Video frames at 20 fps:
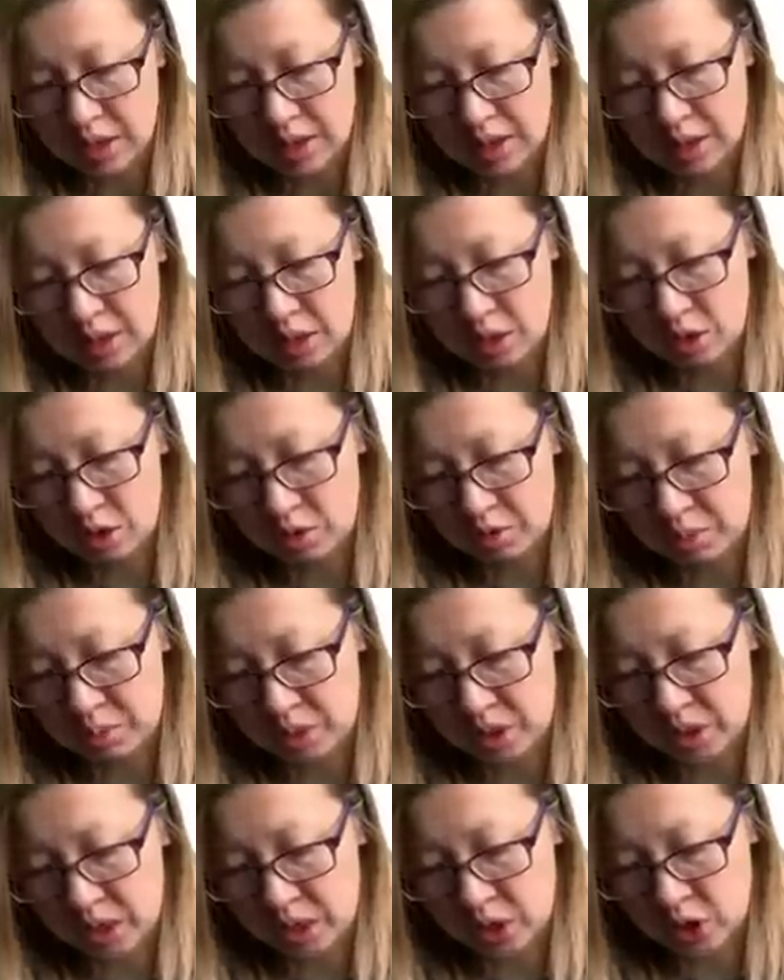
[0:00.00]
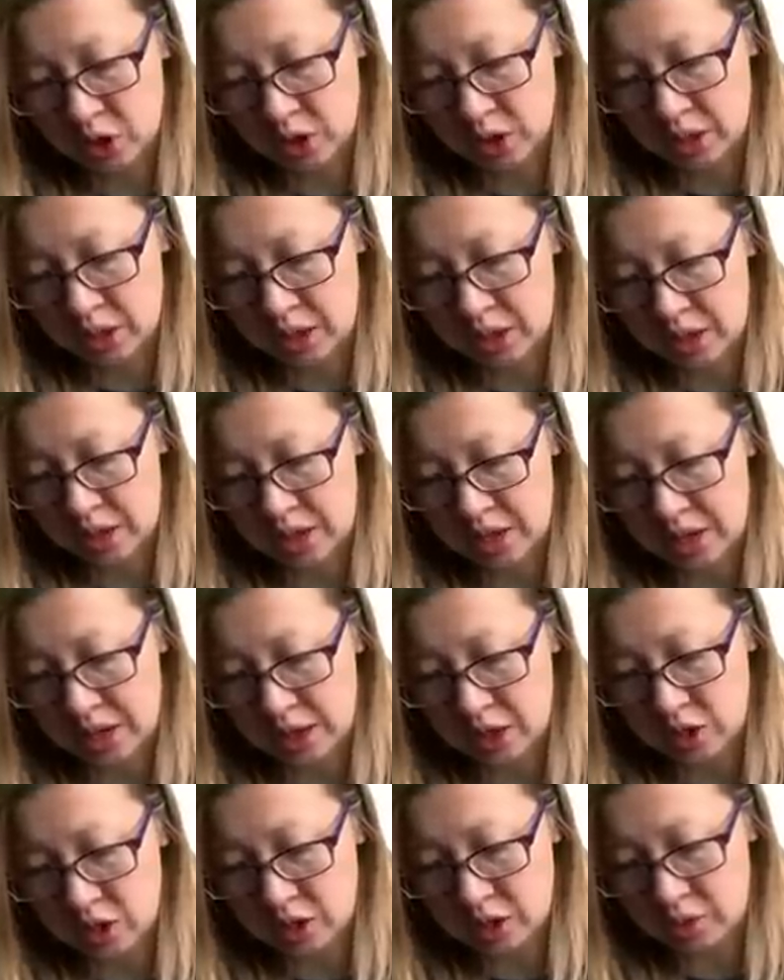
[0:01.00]
then you've potentially
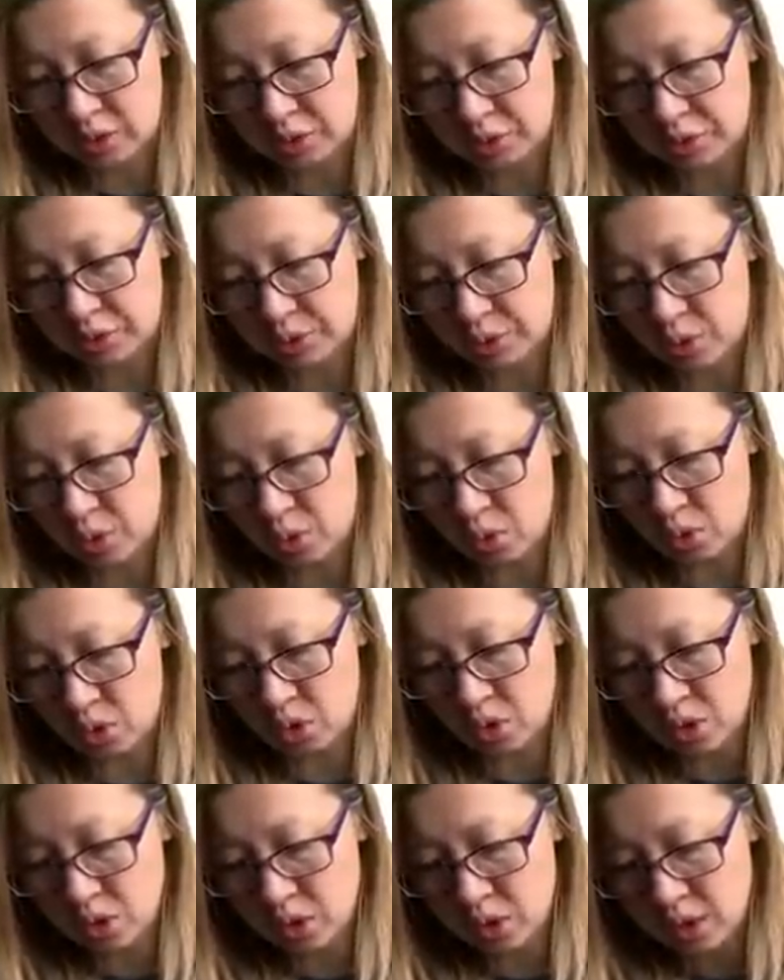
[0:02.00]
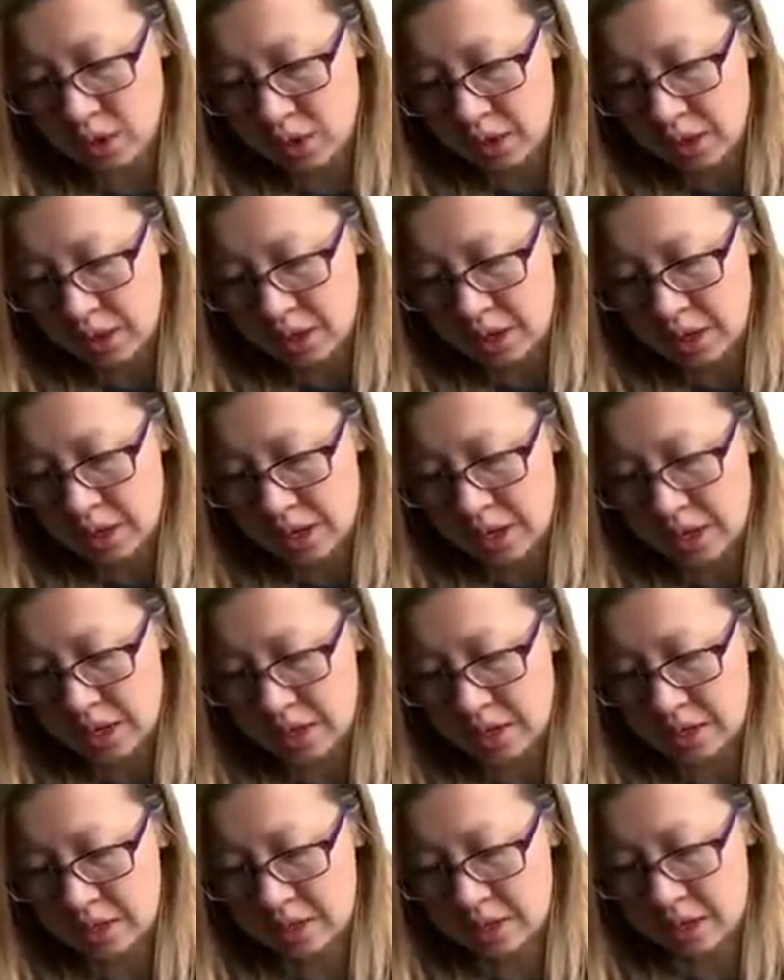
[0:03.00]
engaged in fraud and
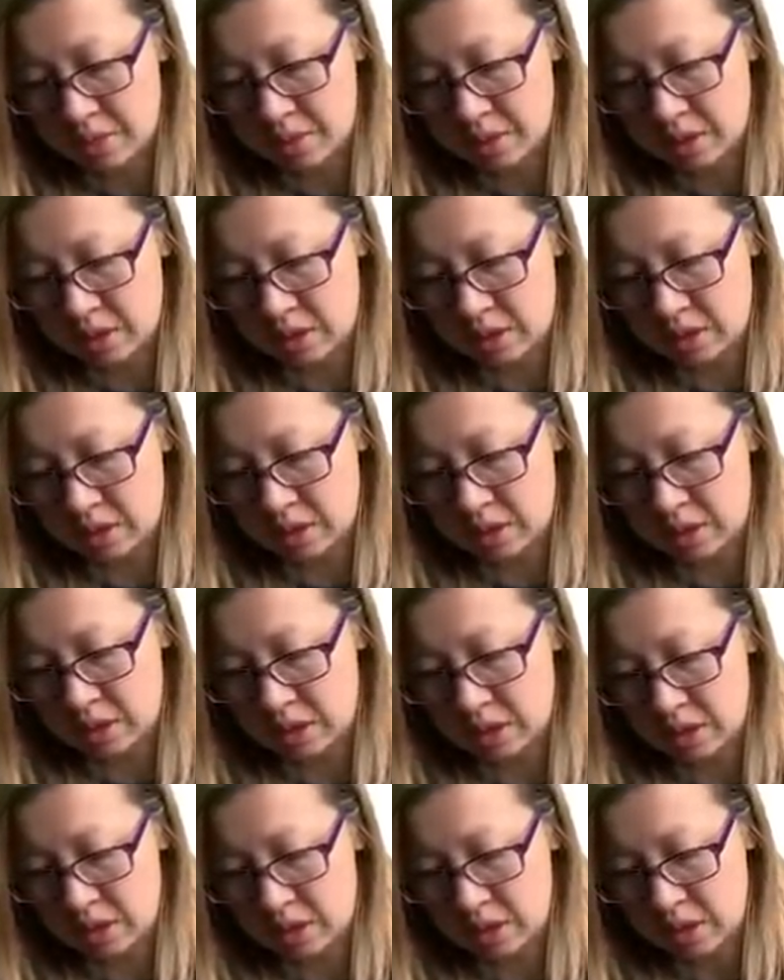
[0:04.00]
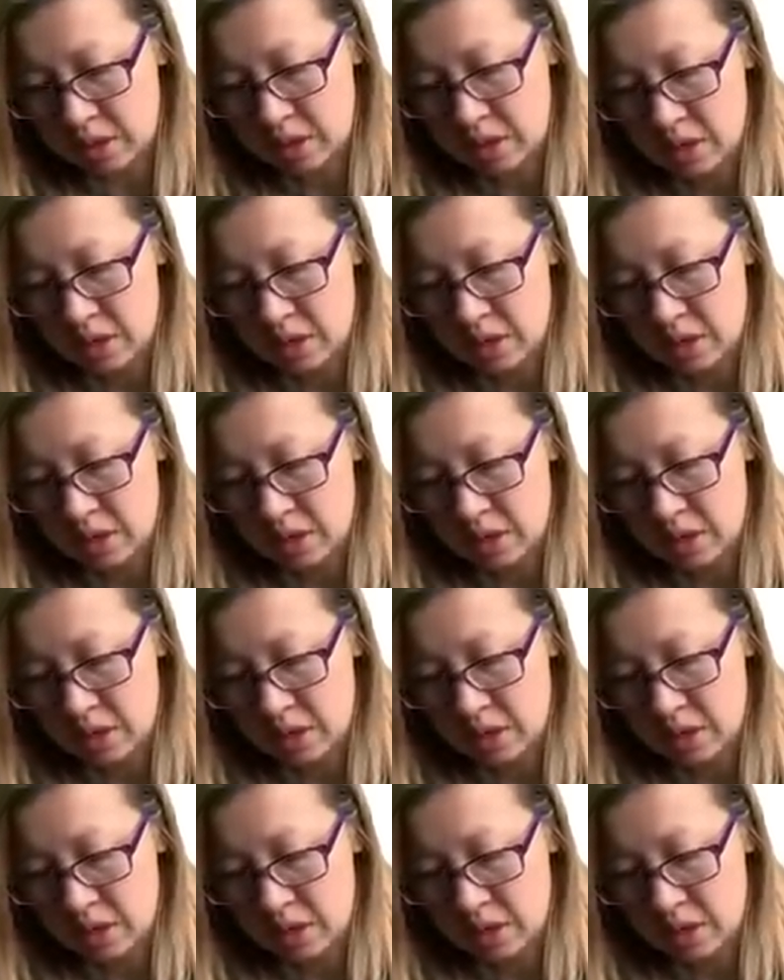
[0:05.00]
in some instances,